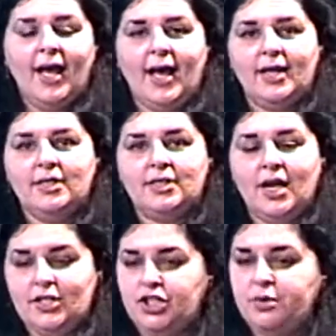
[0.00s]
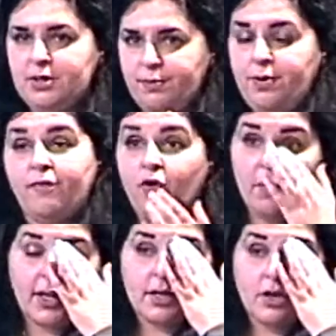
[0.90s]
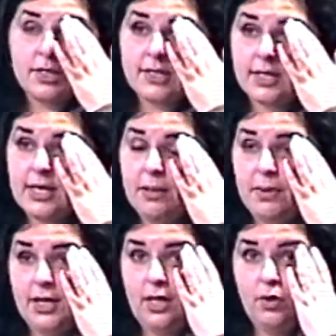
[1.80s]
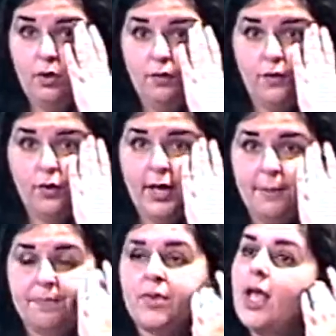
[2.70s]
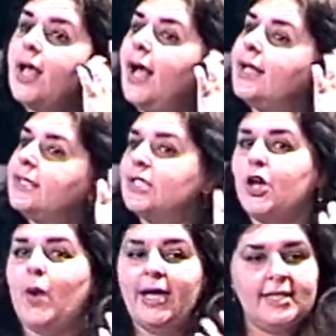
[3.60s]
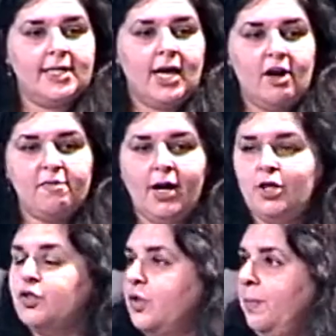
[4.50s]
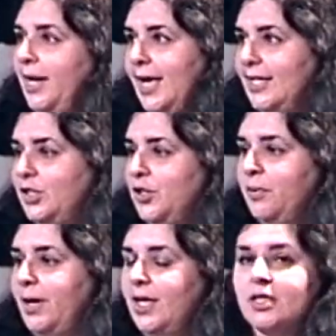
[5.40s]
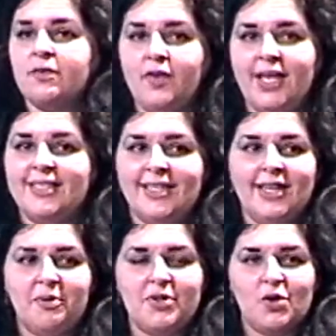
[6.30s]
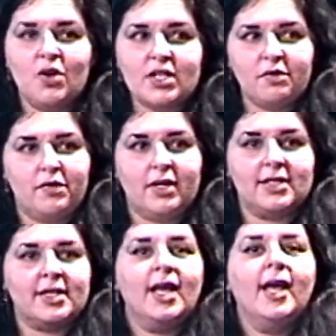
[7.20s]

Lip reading: And she was performing a concert in Mundley Hall for him. And so I didn't have my usual place, you know, by his feet, and it was all different.